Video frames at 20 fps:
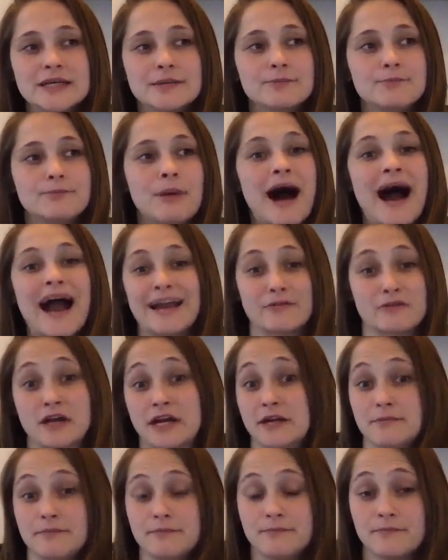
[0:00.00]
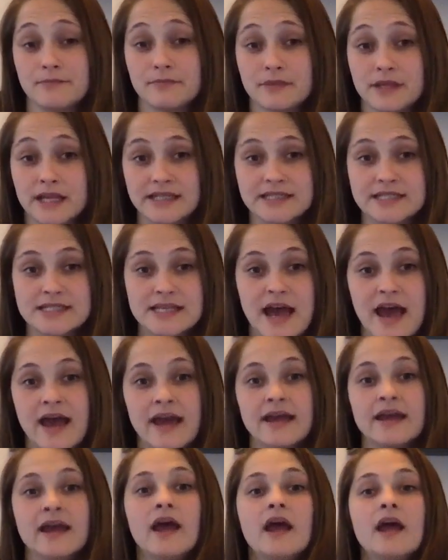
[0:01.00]
pirate, let's
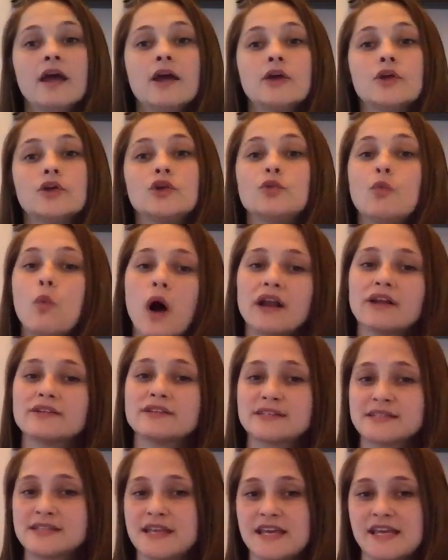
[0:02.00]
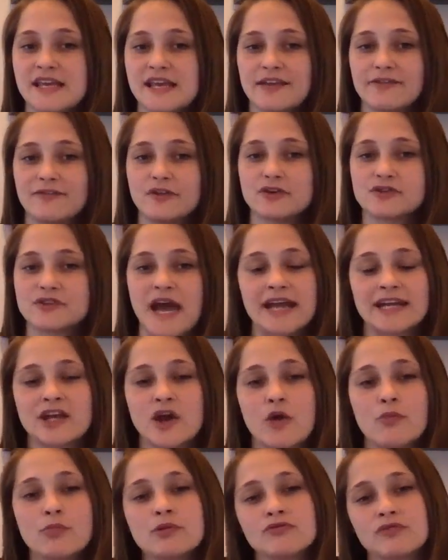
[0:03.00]
say, you want to see if there's any
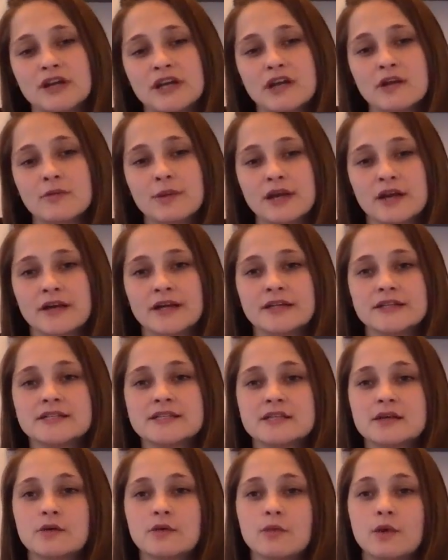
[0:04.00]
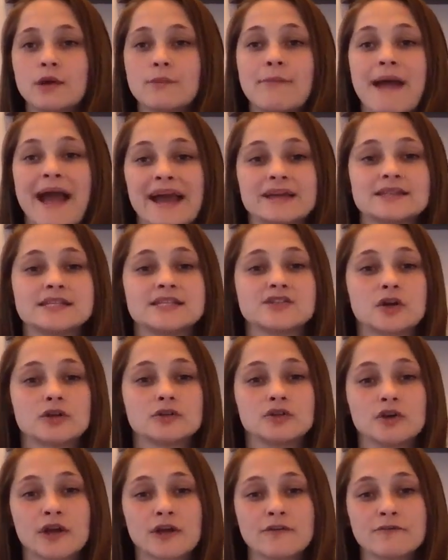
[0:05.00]
open reading periods where magazines are
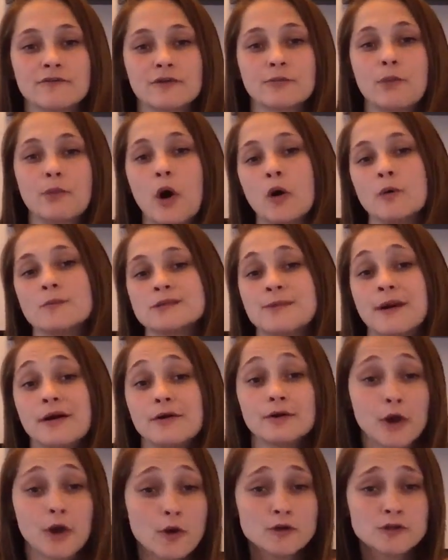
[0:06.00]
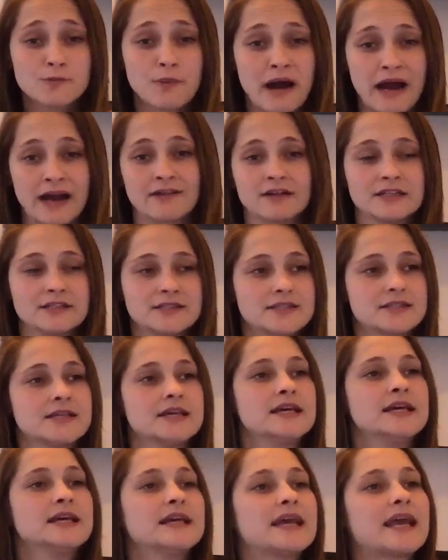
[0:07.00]
looking for poems about ghost pirates.
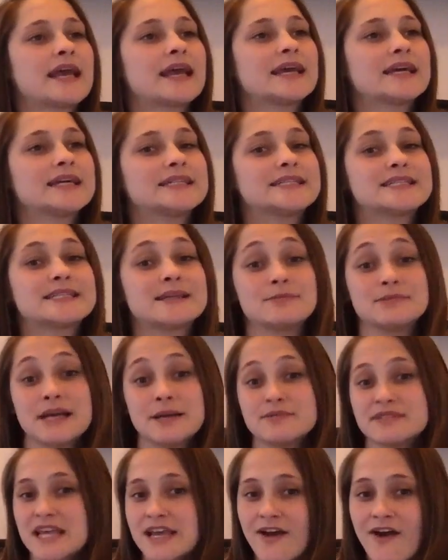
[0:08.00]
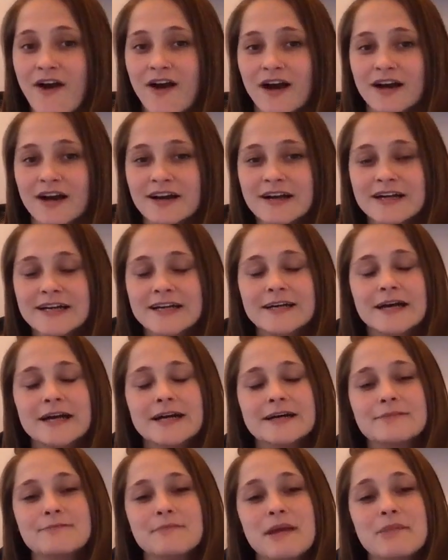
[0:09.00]
And sometimes they are.
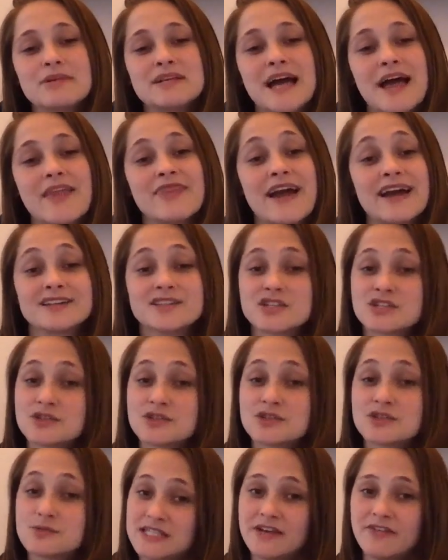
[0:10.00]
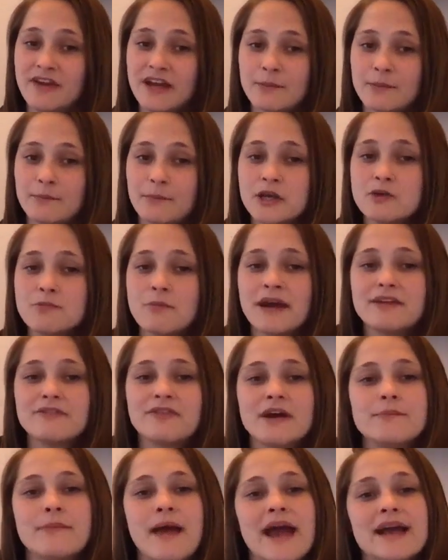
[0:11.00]
Um, maybe not that specific, but you might
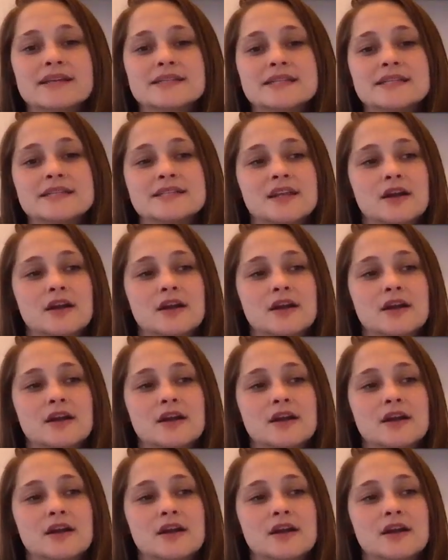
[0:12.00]
find magazines that